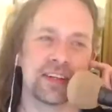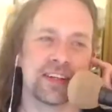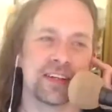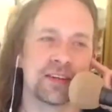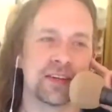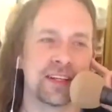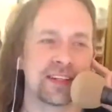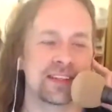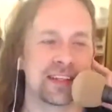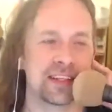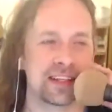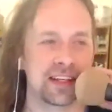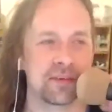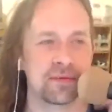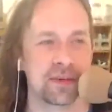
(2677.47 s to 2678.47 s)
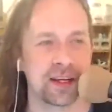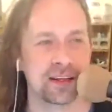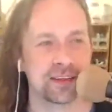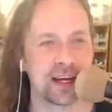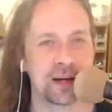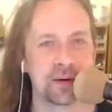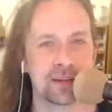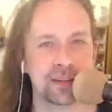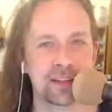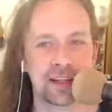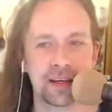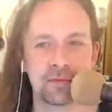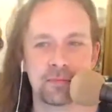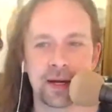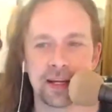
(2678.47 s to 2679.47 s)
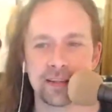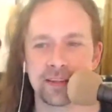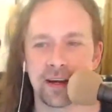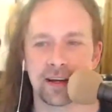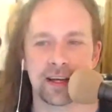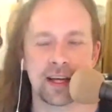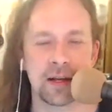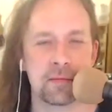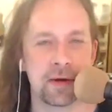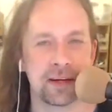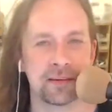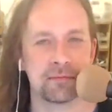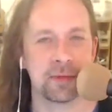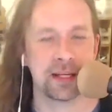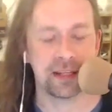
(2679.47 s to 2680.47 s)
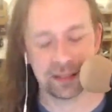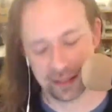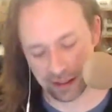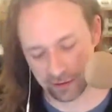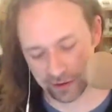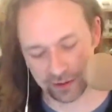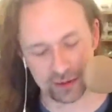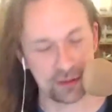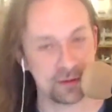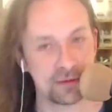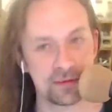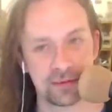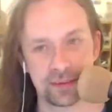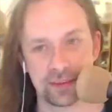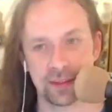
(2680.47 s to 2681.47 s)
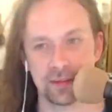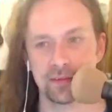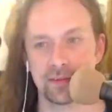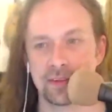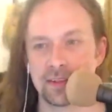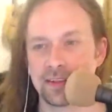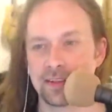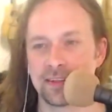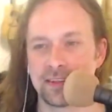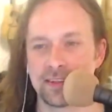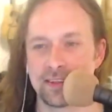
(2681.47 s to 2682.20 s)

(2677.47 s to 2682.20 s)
you instantly fail Taoist Club by talking about being a Taoist too. So that's true.